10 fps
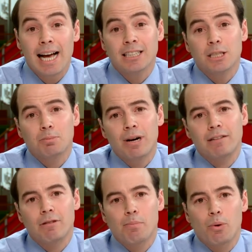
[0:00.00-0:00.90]
And
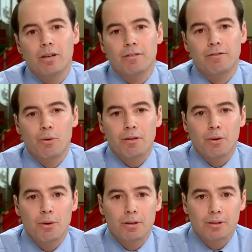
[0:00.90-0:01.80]
Sprint reported a fourth
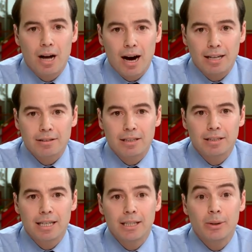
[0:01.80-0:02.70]
quarter loss,
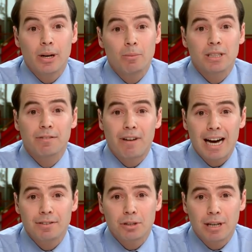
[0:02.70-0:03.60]
continuing almost
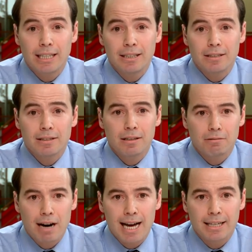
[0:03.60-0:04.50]
five straight years in the
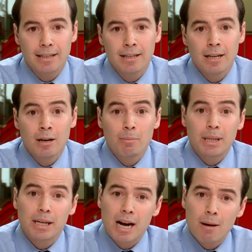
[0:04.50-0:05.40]
red,
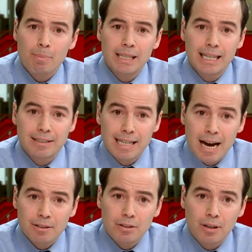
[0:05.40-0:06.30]
but the company has
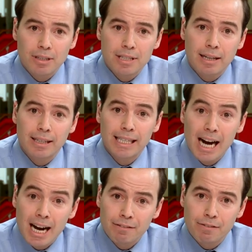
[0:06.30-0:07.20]
now started selling the
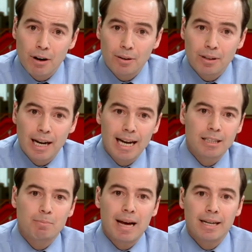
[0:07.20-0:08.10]
iPhone and
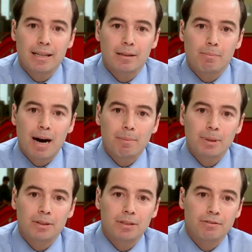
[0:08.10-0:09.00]
is betting that the
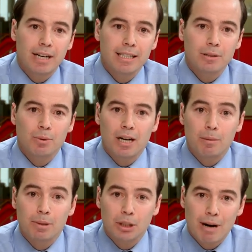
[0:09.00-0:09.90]
popular device will
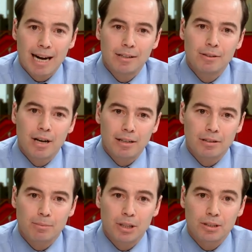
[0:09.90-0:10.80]
help attract new
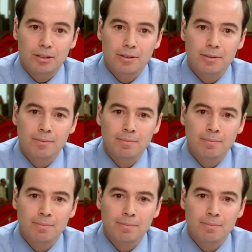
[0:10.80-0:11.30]
customers.